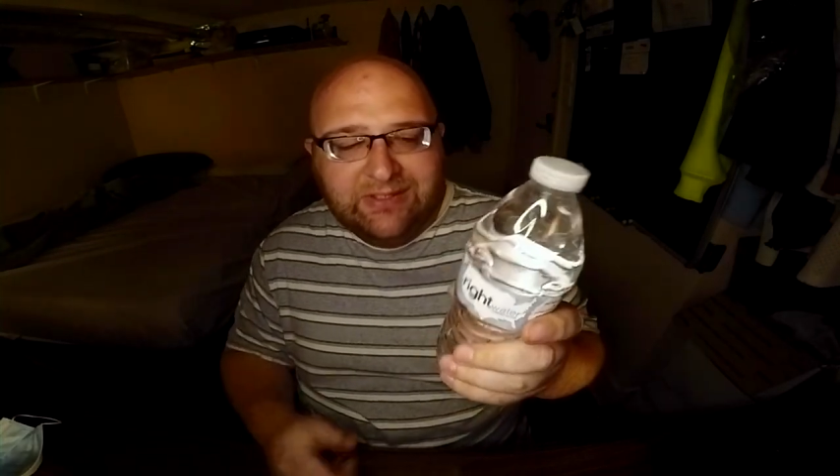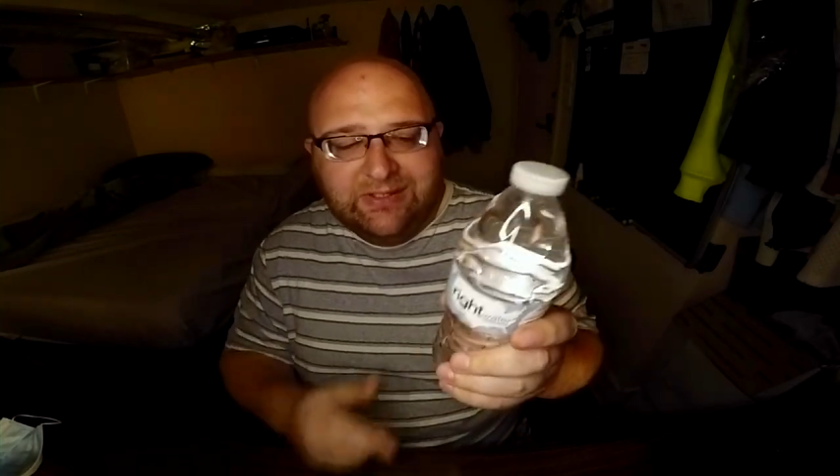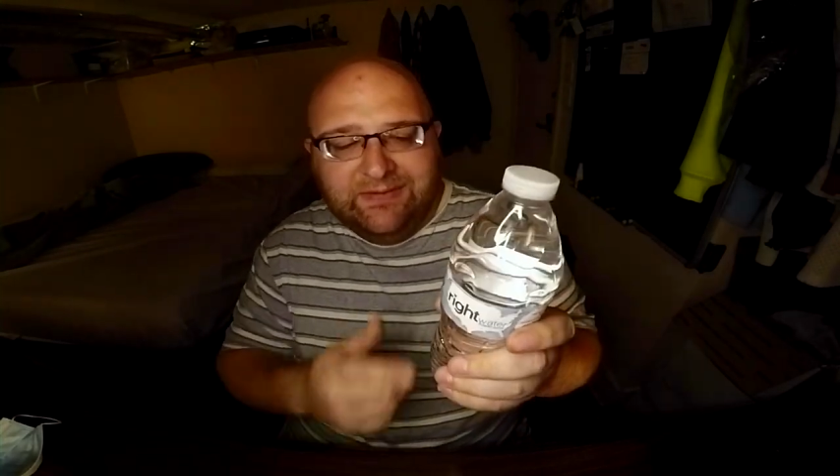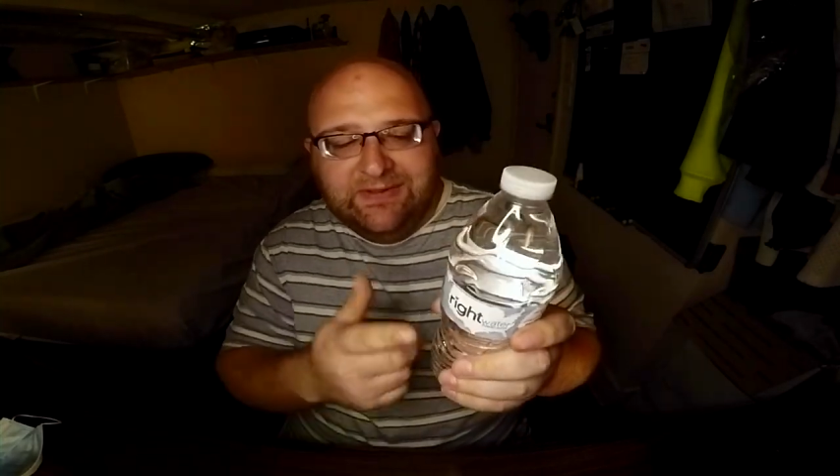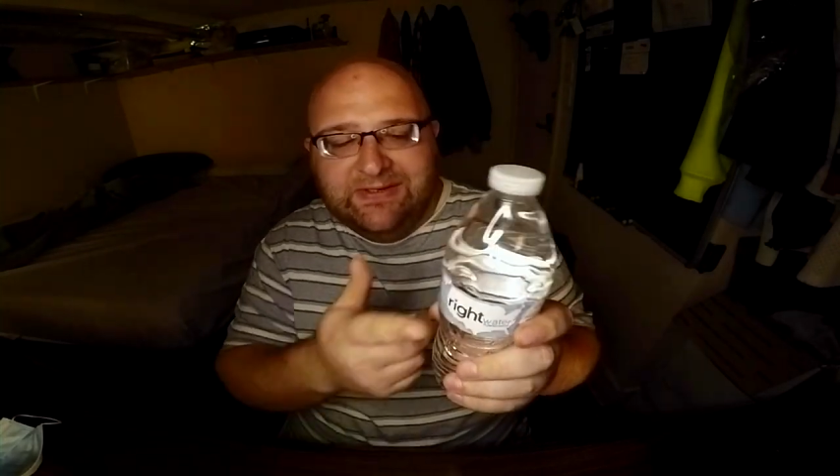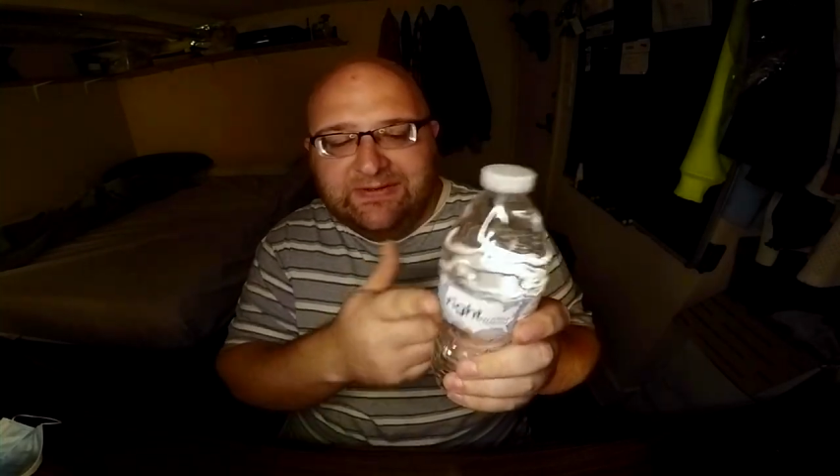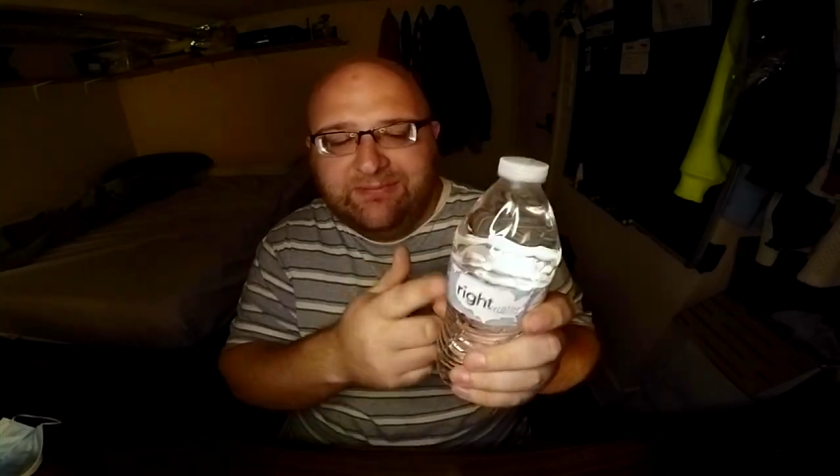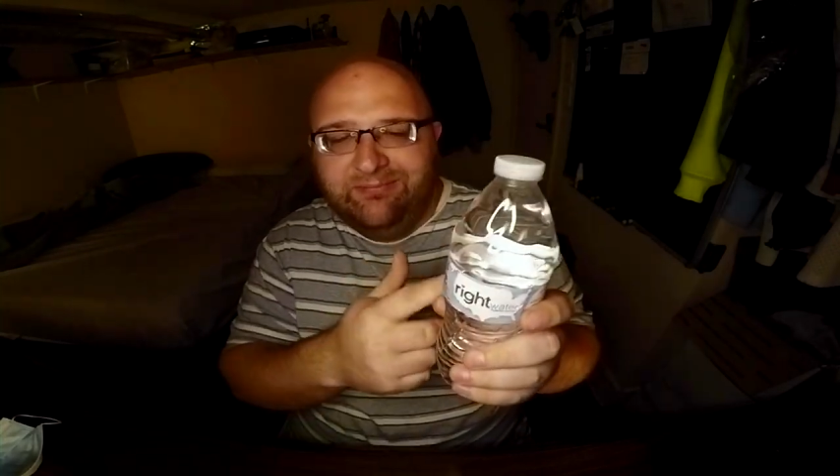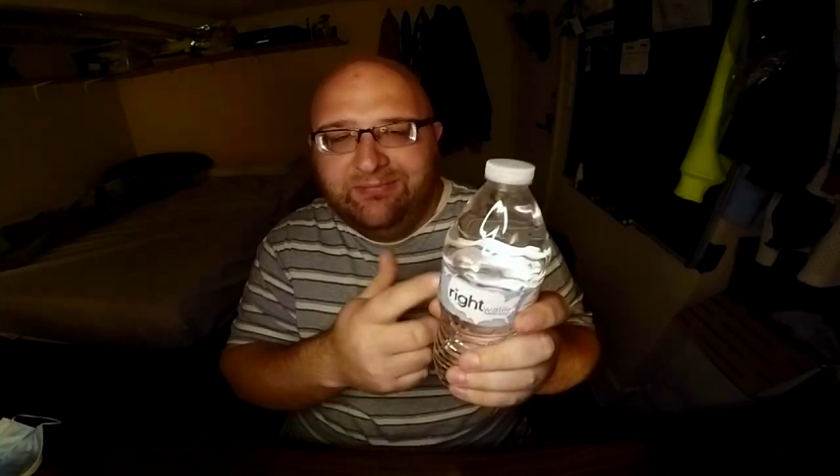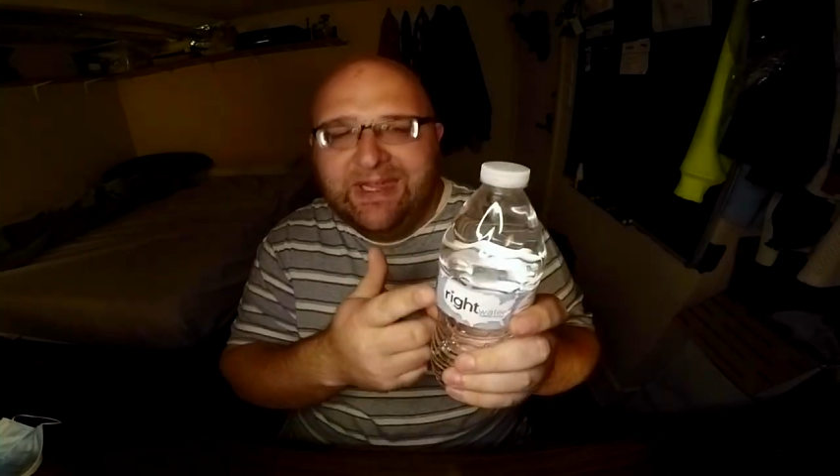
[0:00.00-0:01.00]
They just
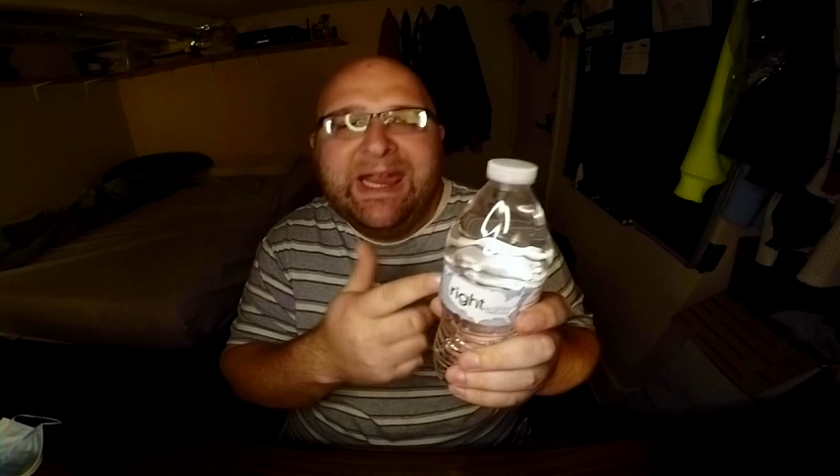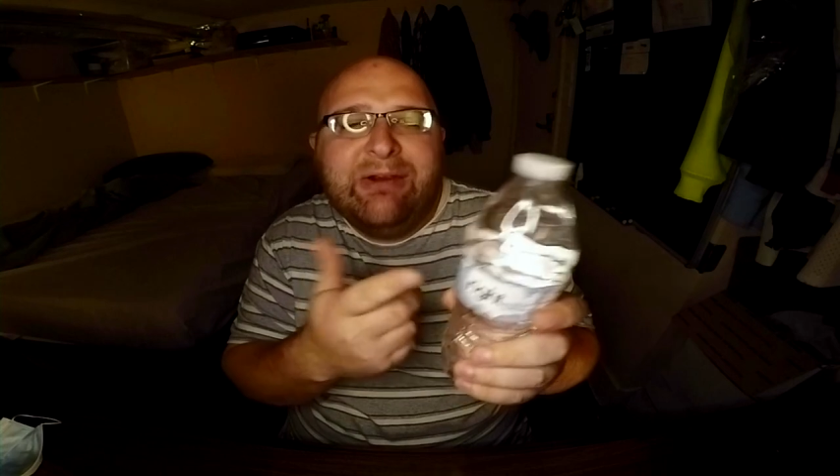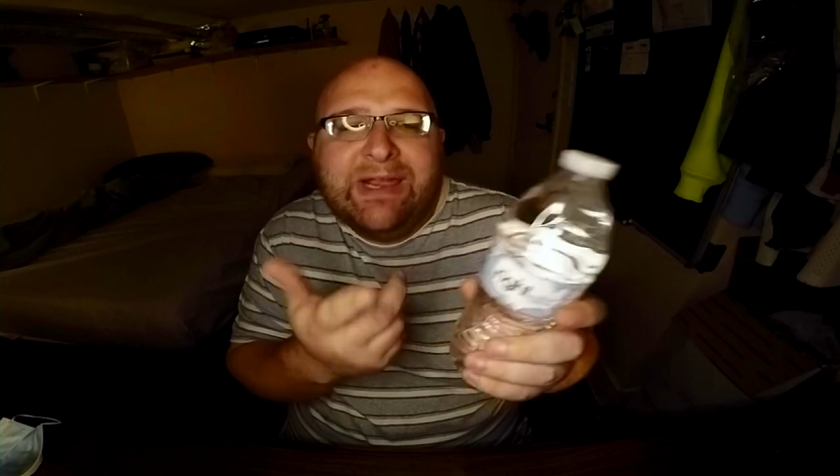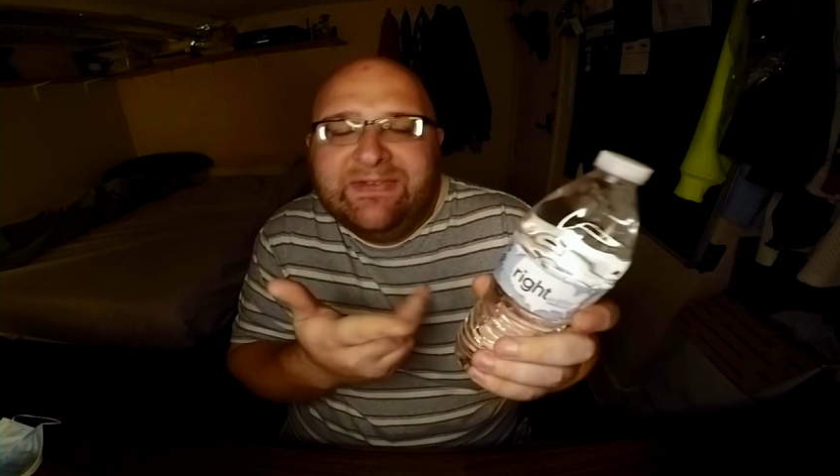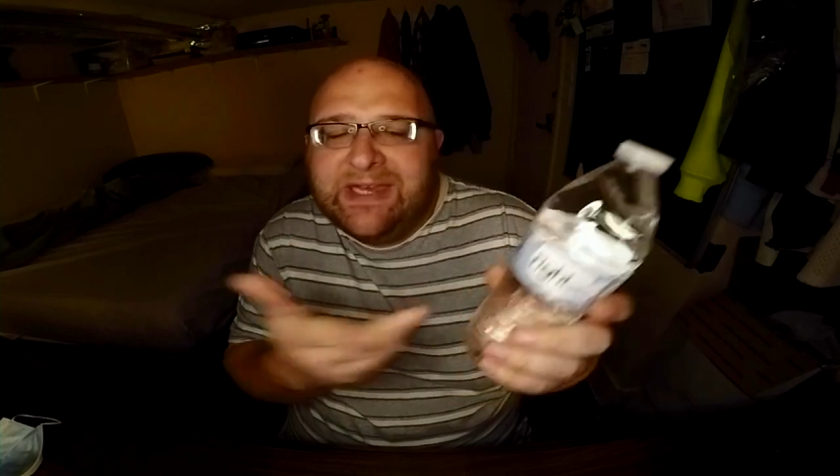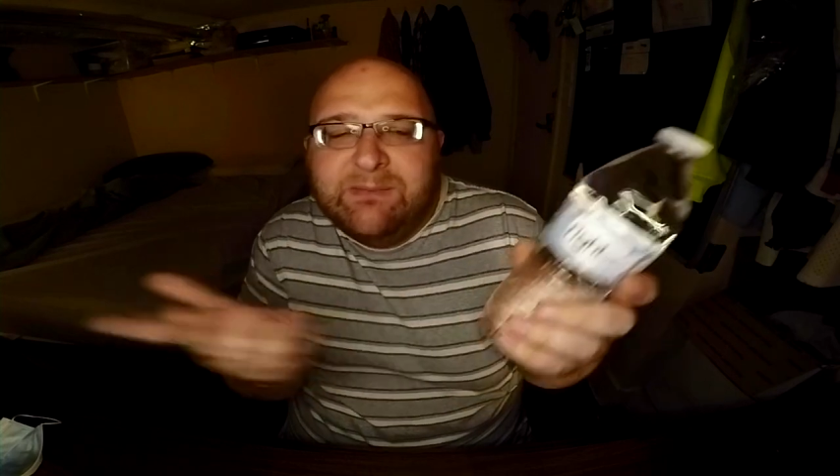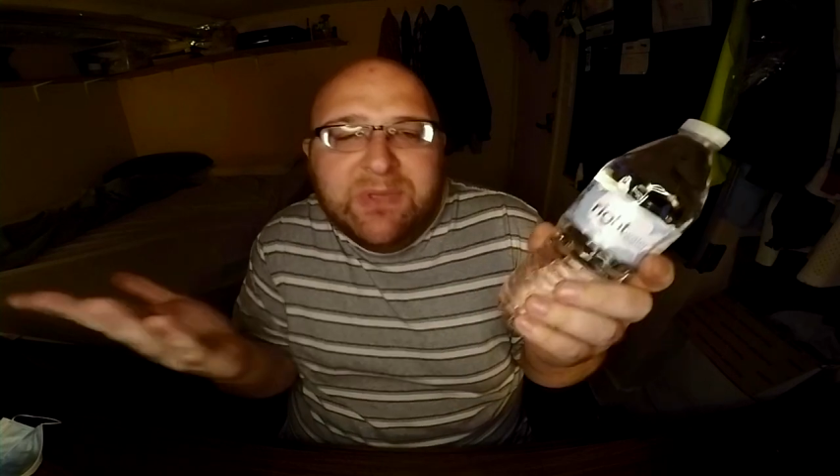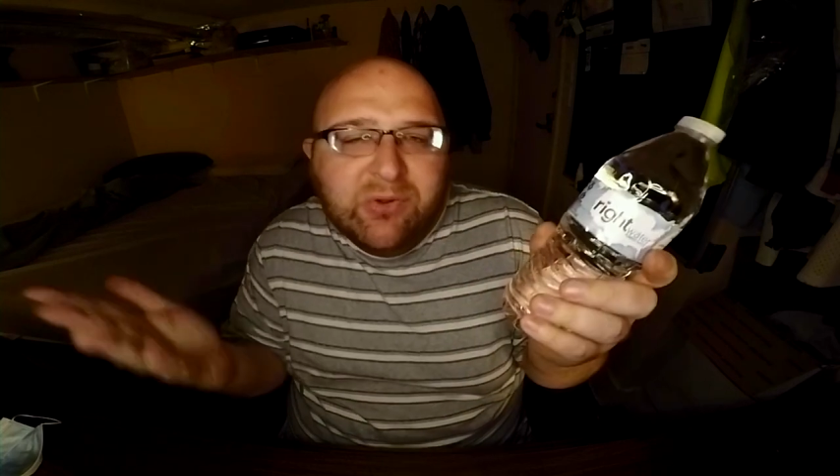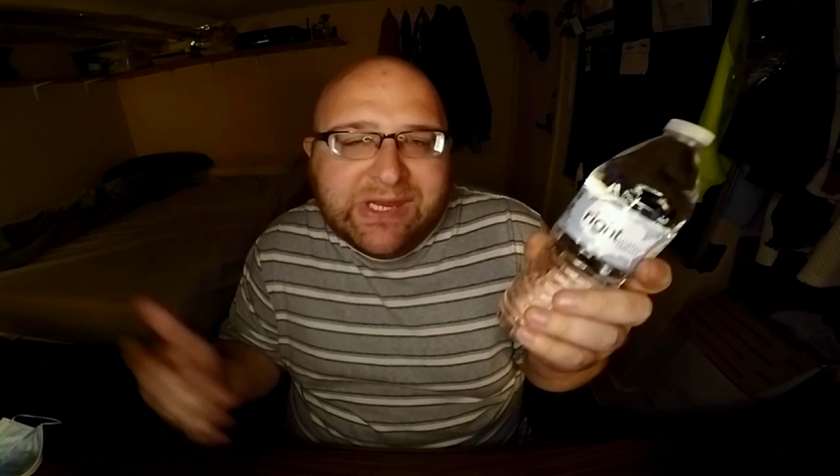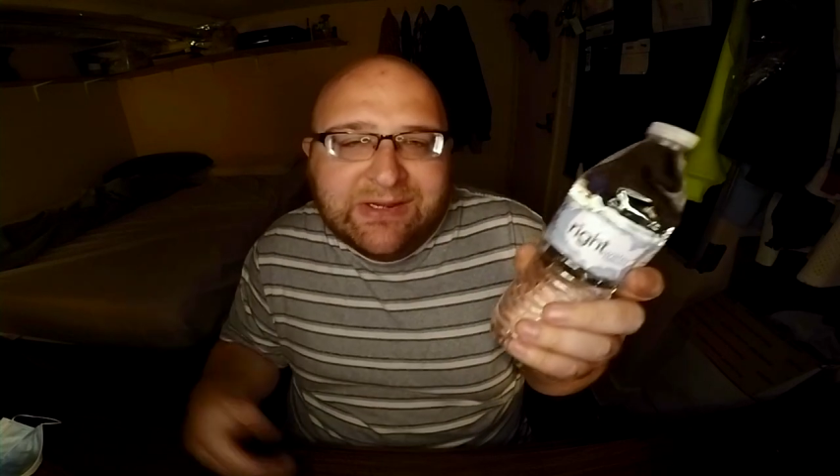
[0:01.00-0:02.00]
Niagara has like a
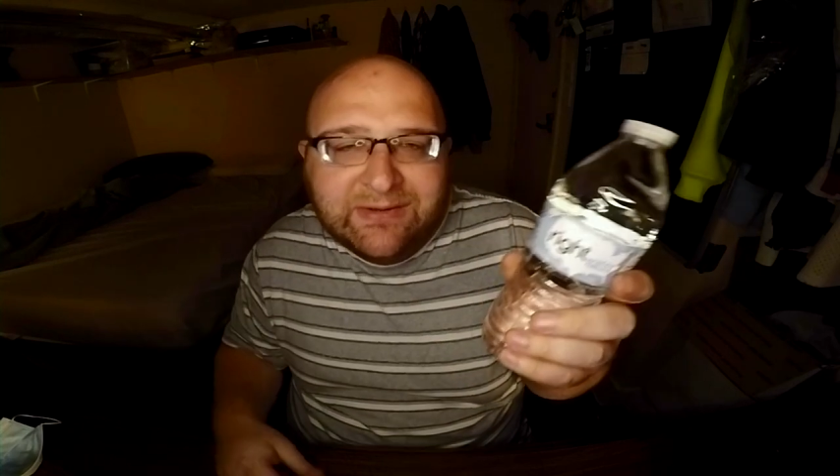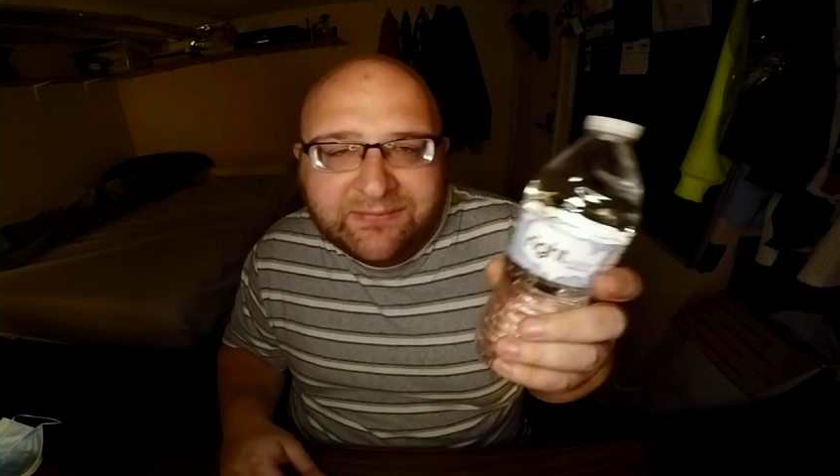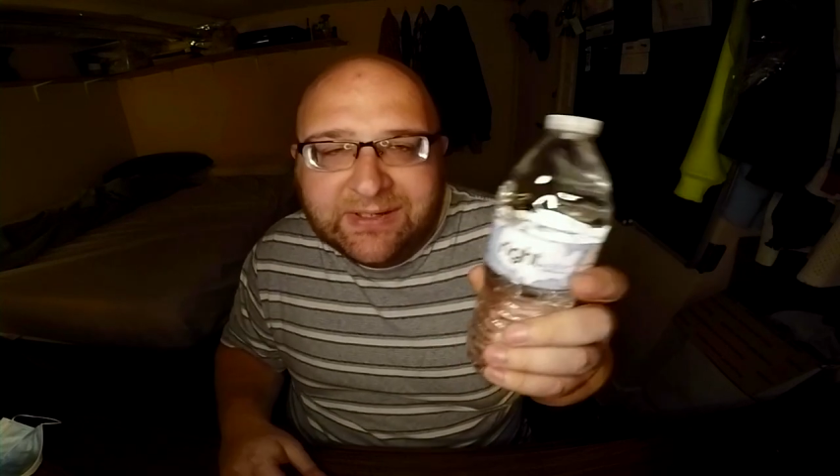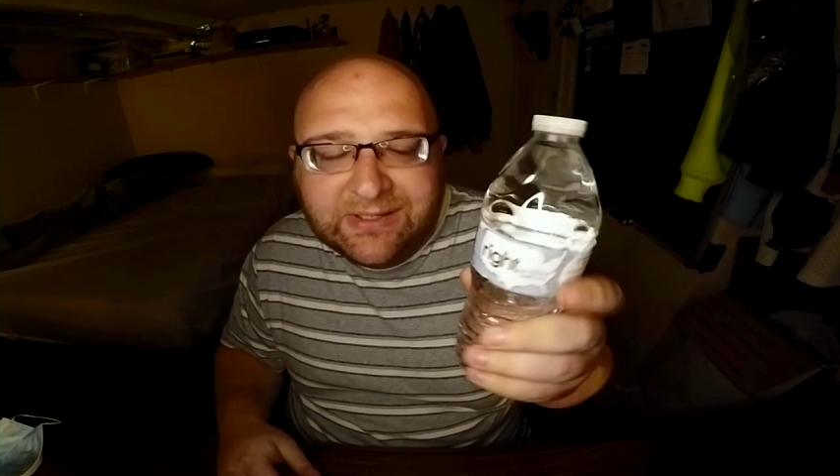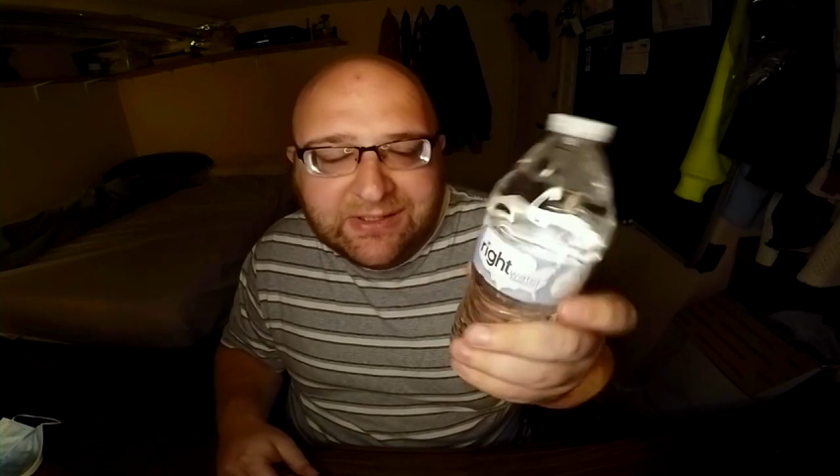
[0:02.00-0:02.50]
million different